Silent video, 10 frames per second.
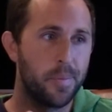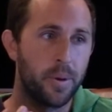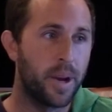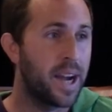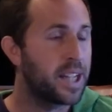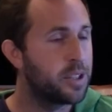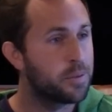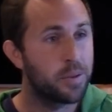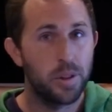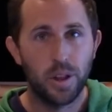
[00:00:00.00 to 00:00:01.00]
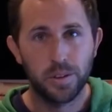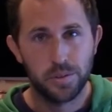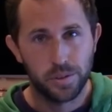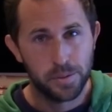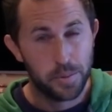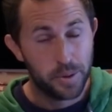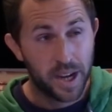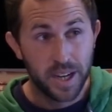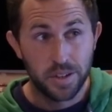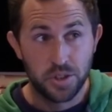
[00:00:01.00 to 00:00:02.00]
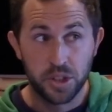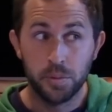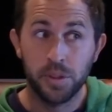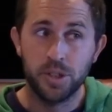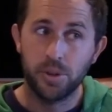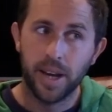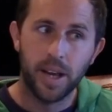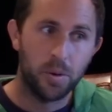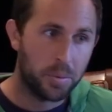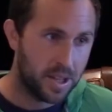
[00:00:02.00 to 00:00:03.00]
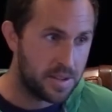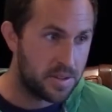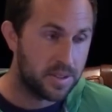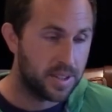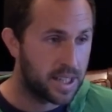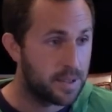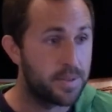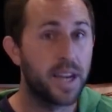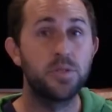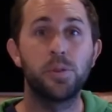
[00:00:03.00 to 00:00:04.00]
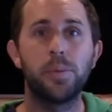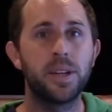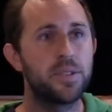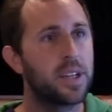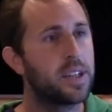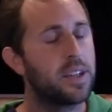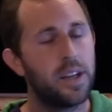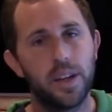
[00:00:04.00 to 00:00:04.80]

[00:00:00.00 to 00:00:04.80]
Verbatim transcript: They're not here for the long term. They're not genuinely trying to help kids. And if that's your mindset,